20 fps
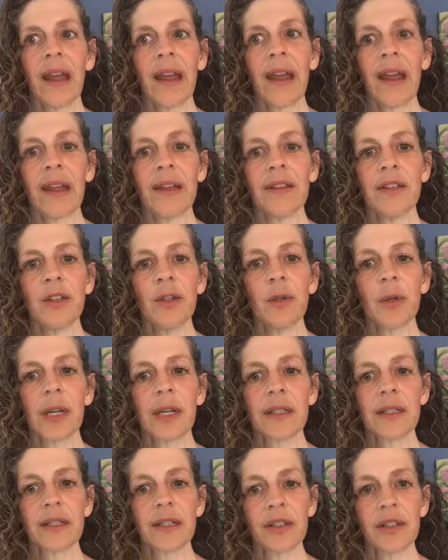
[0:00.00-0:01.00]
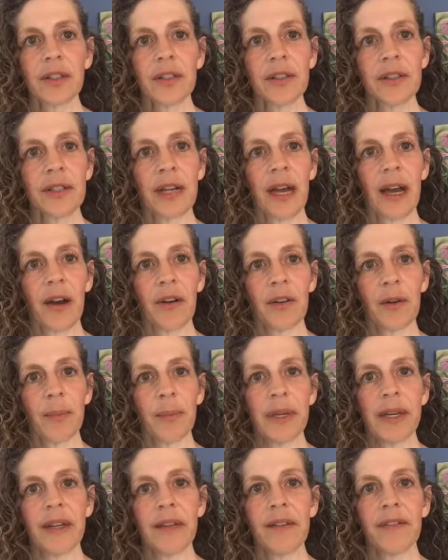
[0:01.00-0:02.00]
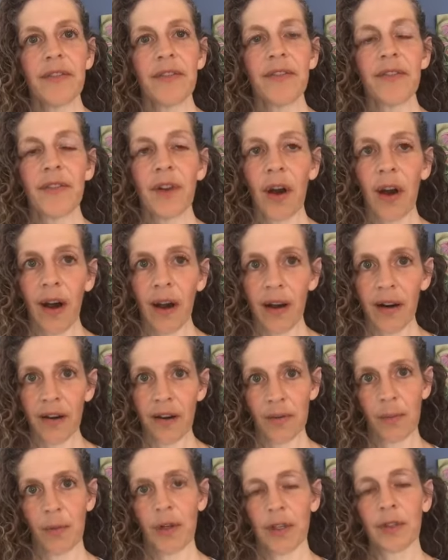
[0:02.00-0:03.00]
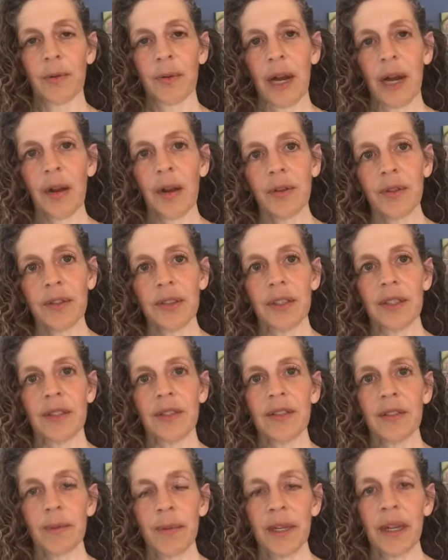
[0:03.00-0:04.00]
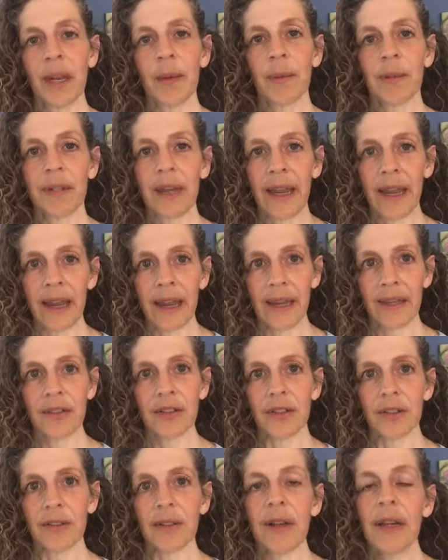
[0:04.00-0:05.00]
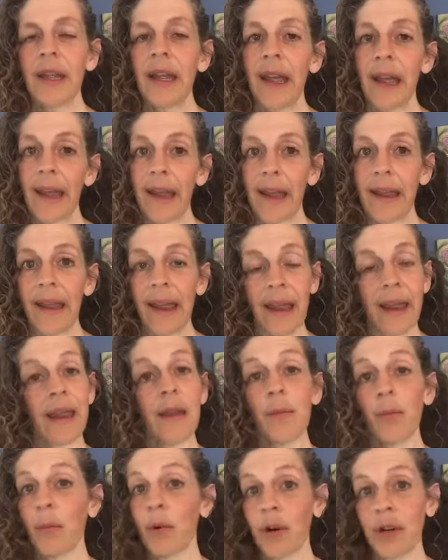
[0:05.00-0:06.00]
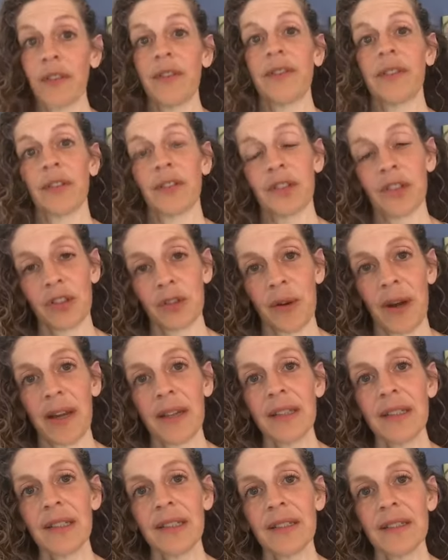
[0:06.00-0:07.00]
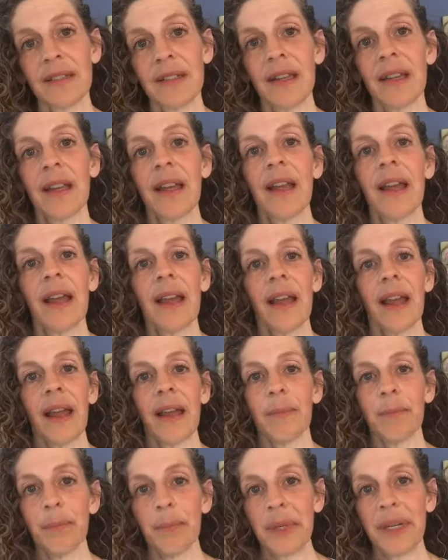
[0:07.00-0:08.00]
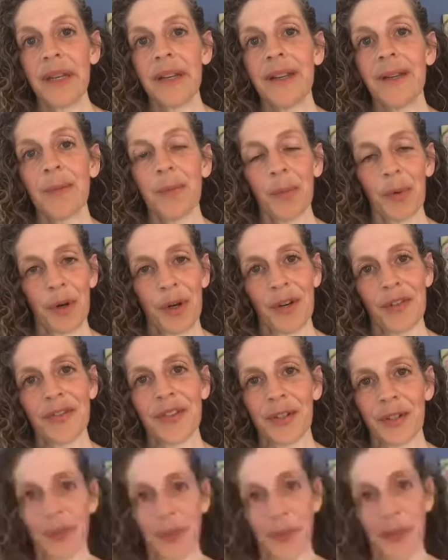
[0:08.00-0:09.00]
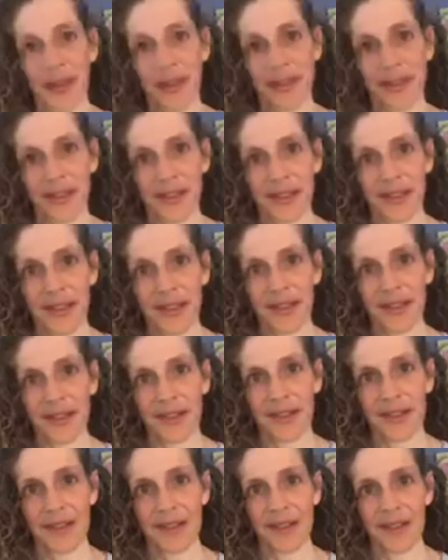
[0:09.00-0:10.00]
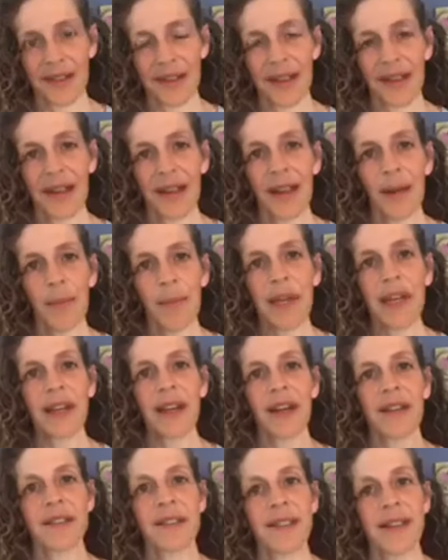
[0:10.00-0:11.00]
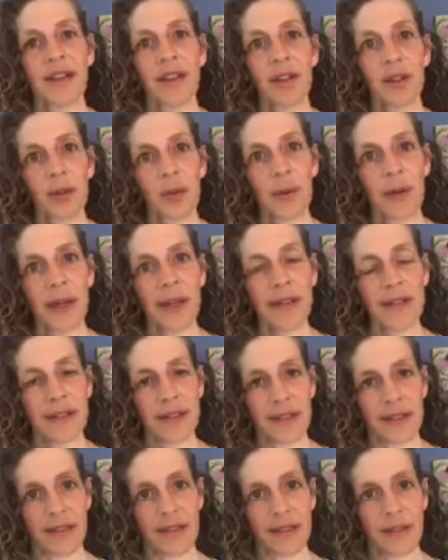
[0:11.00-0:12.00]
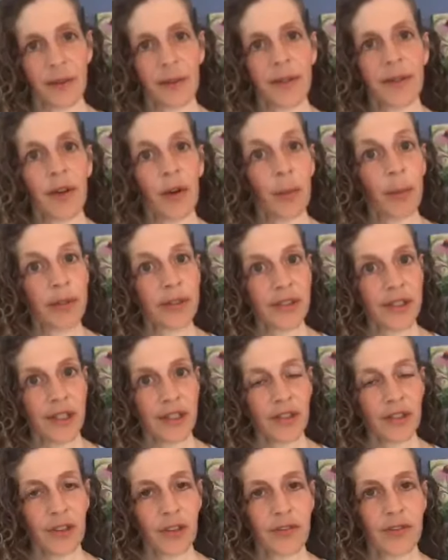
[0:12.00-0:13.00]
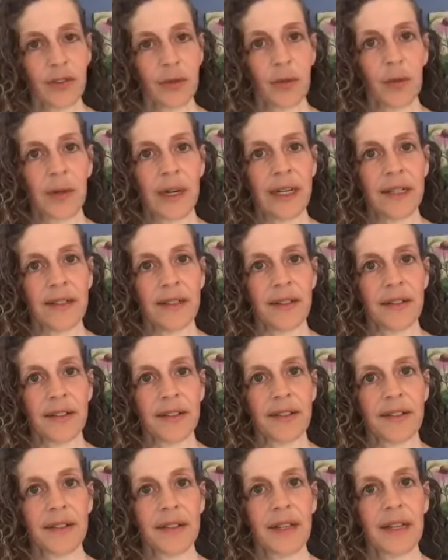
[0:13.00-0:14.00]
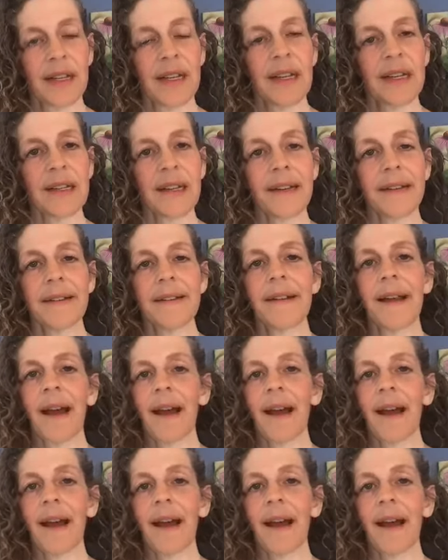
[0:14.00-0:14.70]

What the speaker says: And you can learn how to be far more grounded to be able to handle, A, more of their stress, and B, more of their greatness. Because their greatness or their potential from greatness can